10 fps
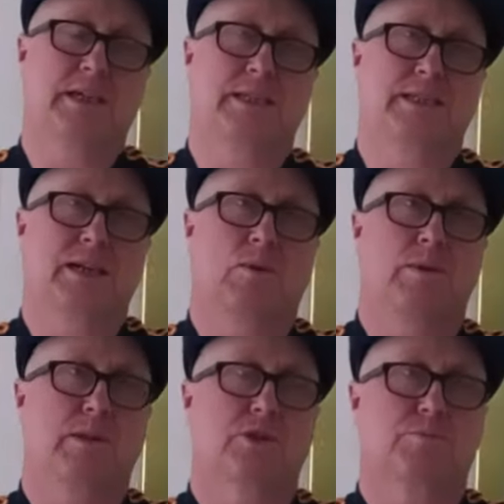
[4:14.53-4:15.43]
can tell
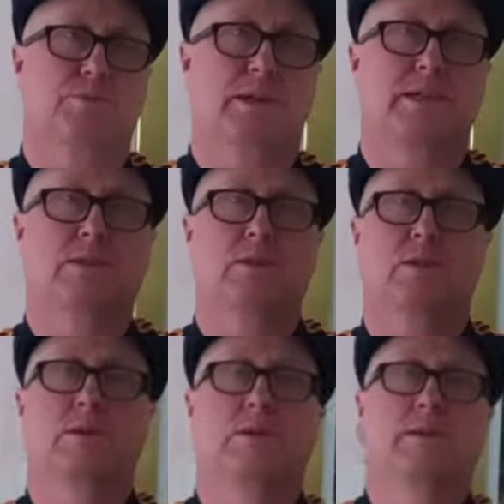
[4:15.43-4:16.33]
when you spray it
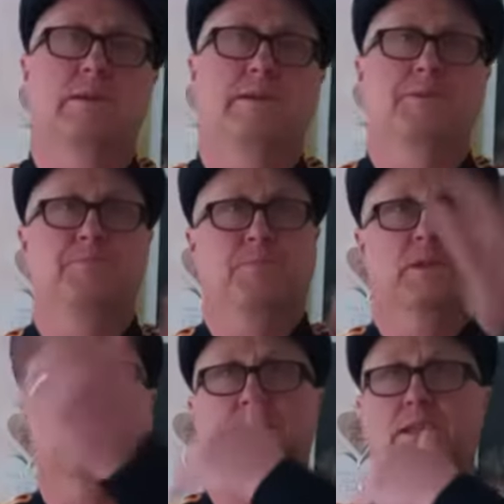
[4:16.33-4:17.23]
on
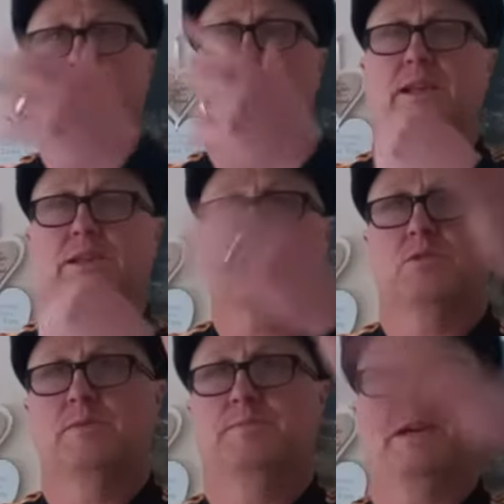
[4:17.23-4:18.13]
in the air. It's
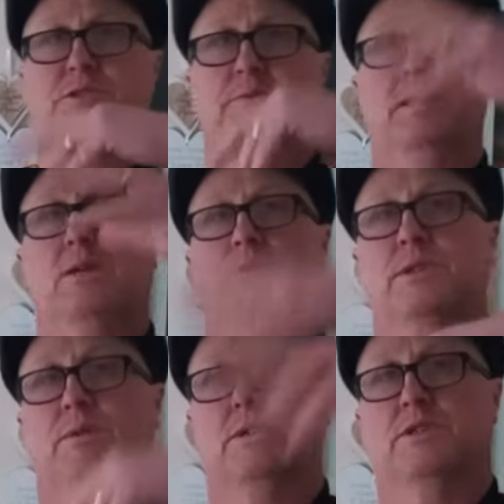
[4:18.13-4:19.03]
coming past me nose
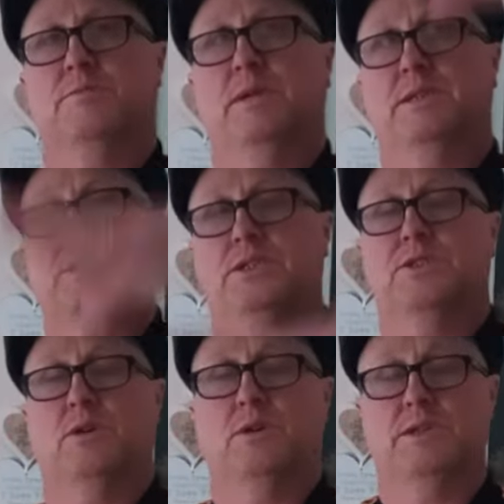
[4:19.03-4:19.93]
now. I can smell it. It's
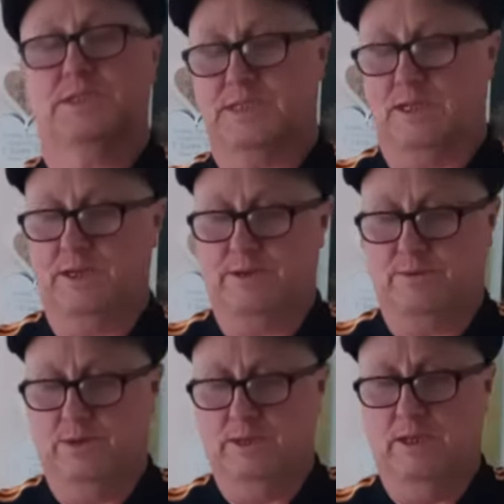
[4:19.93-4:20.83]
starting to settle
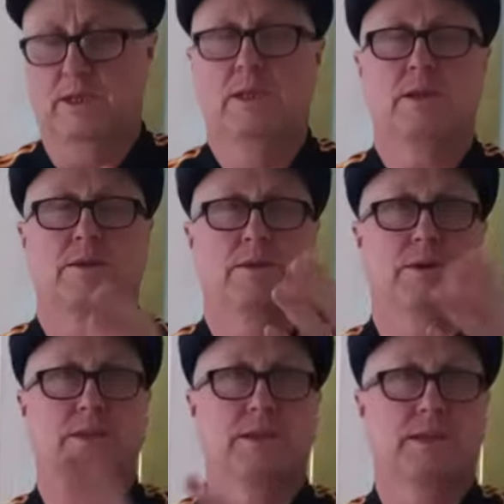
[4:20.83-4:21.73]
down.
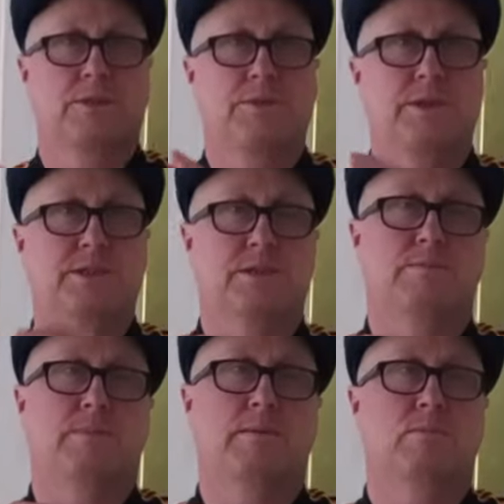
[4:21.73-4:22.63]
Right. This is
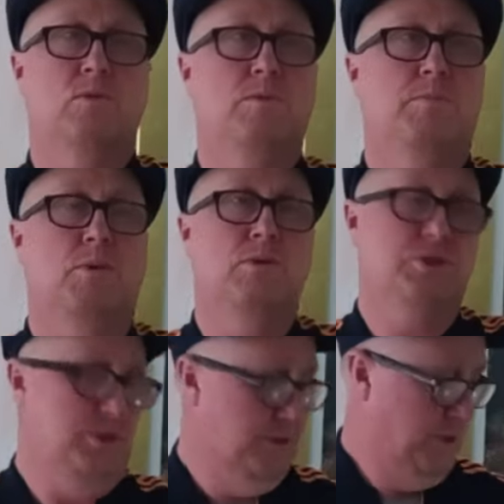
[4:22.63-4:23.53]
a bit more
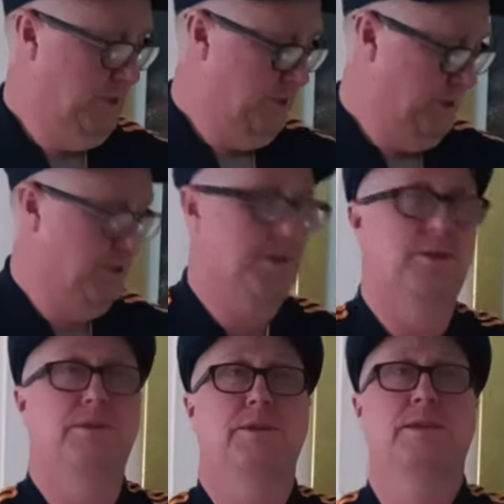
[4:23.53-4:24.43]
pungent
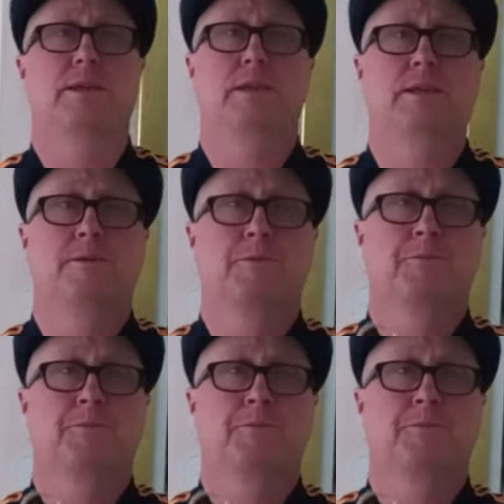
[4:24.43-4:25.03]
than the,